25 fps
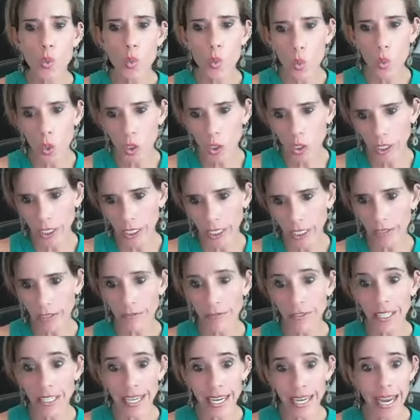working
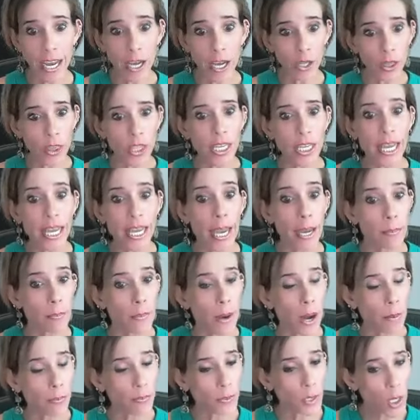via healthy
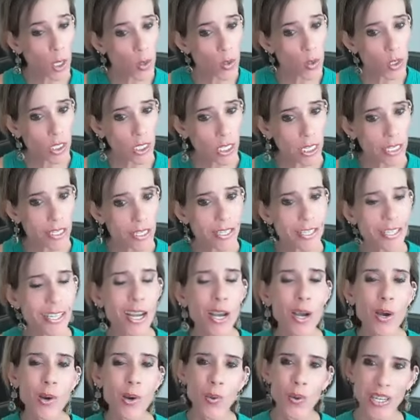apoptosis,
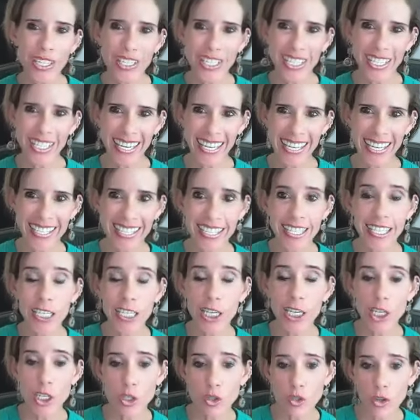which is the
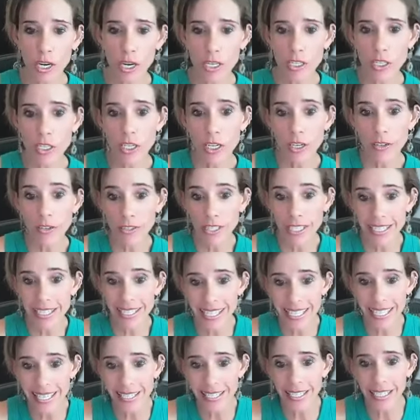destruction of
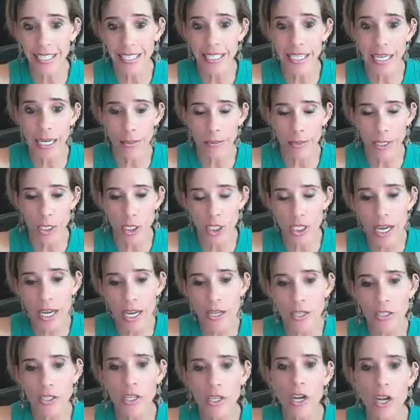diseased and damaged
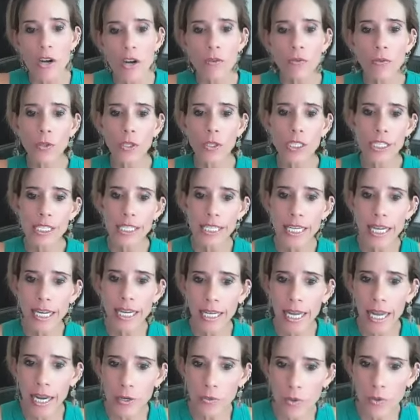cells, for
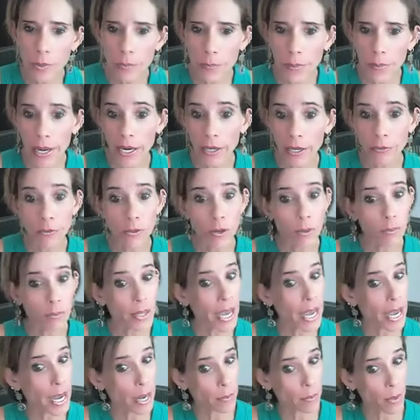DNA repair from
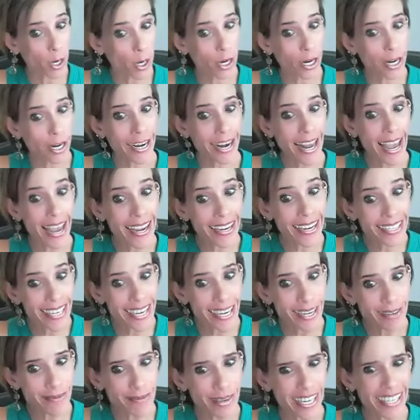the mRNA
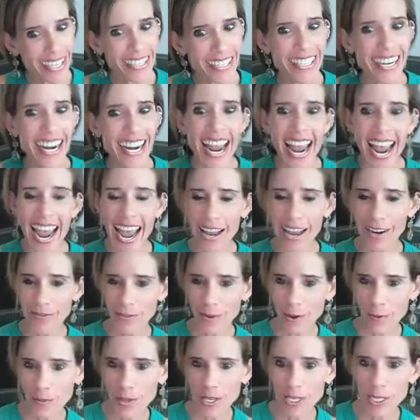damage and
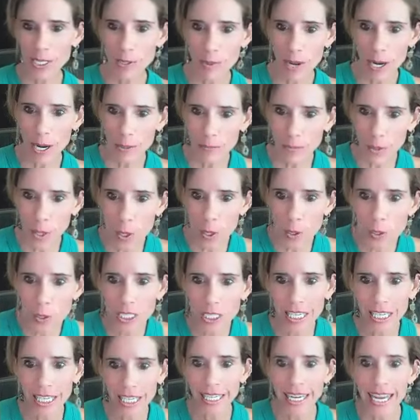from the spike
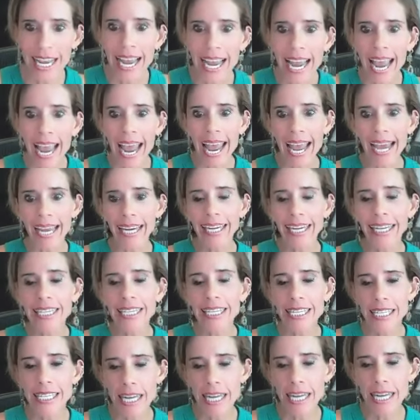protein. And it
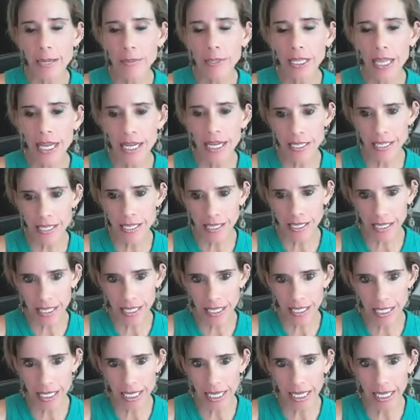stabilizes the
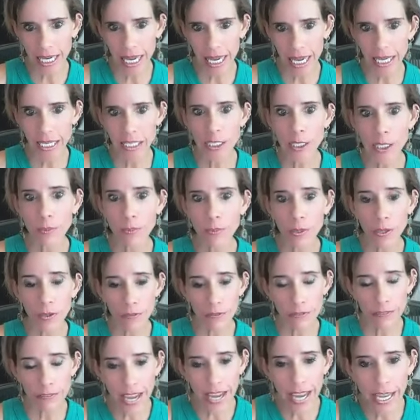DNA to
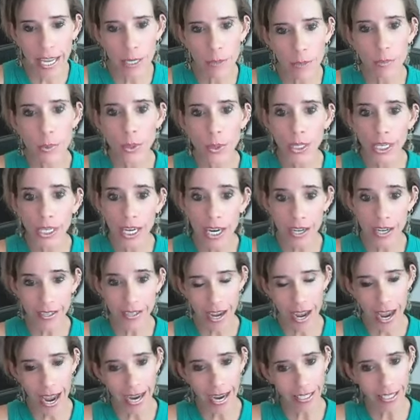prevent
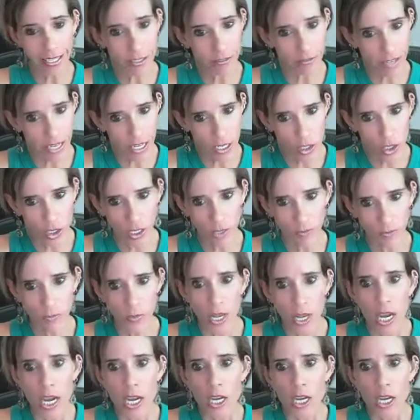prion activation.